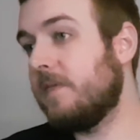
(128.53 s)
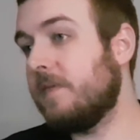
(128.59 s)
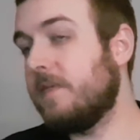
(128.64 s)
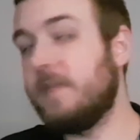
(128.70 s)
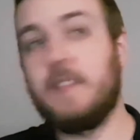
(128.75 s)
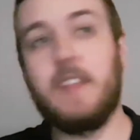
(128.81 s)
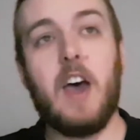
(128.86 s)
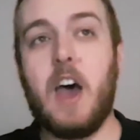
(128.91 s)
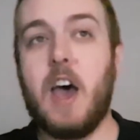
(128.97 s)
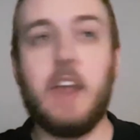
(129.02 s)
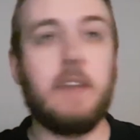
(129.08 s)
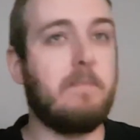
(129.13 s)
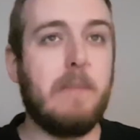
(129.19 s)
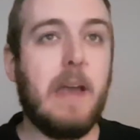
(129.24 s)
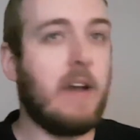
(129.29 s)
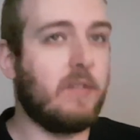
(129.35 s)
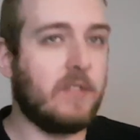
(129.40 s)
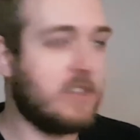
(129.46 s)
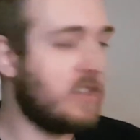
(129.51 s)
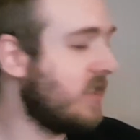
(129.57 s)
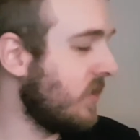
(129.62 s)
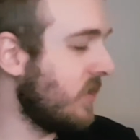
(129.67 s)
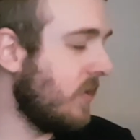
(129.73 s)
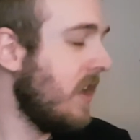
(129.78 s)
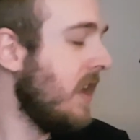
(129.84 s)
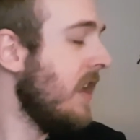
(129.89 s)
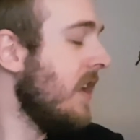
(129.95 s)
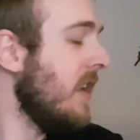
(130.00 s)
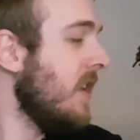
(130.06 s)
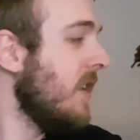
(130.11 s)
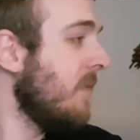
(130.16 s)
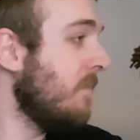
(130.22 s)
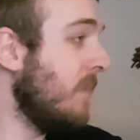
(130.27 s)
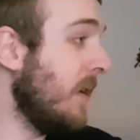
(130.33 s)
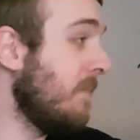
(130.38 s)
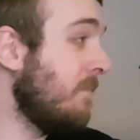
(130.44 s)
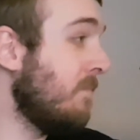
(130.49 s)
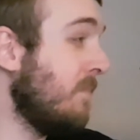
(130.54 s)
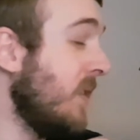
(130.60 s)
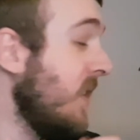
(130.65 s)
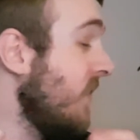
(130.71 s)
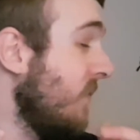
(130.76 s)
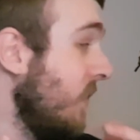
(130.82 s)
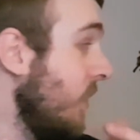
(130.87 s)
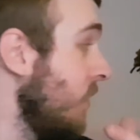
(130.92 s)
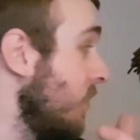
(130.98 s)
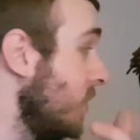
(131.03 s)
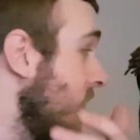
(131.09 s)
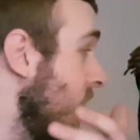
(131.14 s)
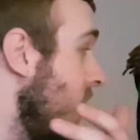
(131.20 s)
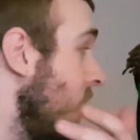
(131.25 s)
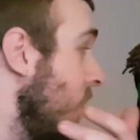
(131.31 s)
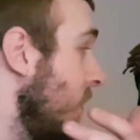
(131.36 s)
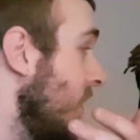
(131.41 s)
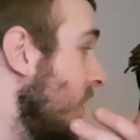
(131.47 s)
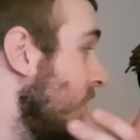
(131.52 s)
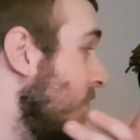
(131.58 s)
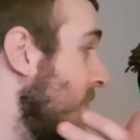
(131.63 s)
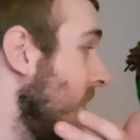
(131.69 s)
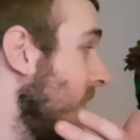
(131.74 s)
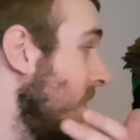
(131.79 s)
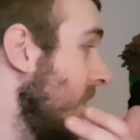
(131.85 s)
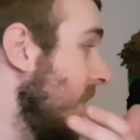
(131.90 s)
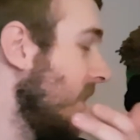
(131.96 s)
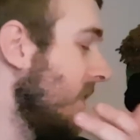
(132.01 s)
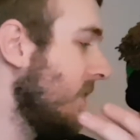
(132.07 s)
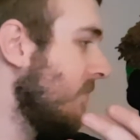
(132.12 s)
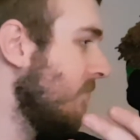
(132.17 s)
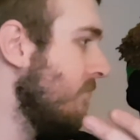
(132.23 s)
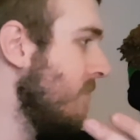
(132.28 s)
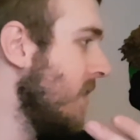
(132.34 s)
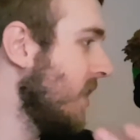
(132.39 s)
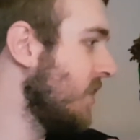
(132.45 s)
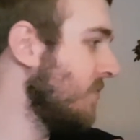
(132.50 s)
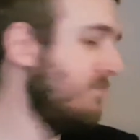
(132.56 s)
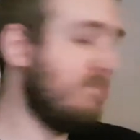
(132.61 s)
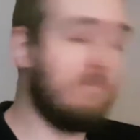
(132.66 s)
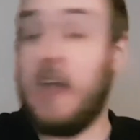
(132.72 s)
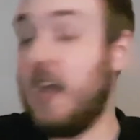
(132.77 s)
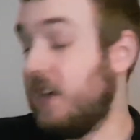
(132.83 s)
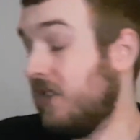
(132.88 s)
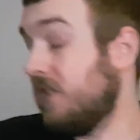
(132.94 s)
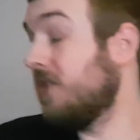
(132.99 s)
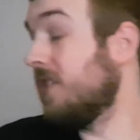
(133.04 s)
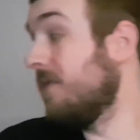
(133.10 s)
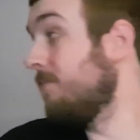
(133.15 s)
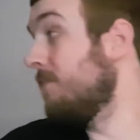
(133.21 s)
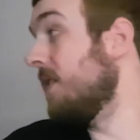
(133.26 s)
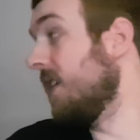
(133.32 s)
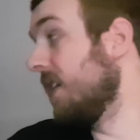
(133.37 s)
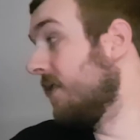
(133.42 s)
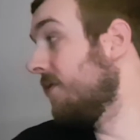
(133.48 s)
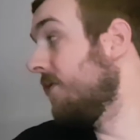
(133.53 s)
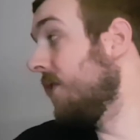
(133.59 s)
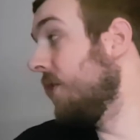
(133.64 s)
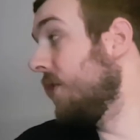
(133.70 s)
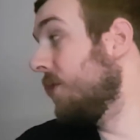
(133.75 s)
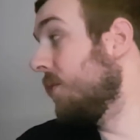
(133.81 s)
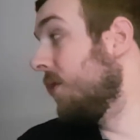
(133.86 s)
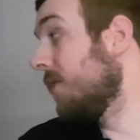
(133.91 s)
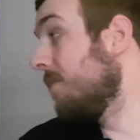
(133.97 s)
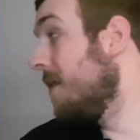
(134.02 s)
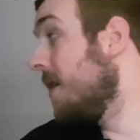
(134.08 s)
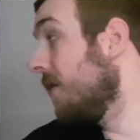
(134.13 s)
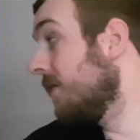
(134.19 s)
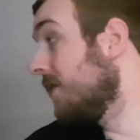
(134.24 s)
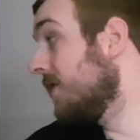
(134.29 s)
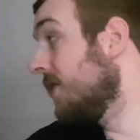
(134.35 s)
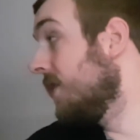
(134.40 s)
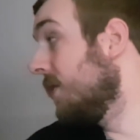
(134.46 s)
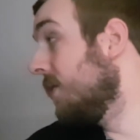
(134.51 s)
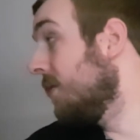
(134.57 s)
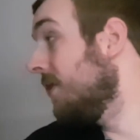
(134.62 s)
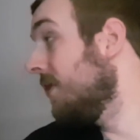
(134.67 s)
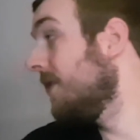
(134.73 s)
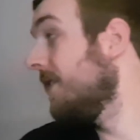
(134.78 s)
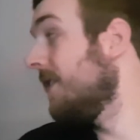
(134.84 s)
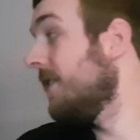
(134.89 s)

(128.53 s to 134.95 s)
Not Mountain Dew. But being filled with the Holy Spirit is much better than being filled with Mountain Dew.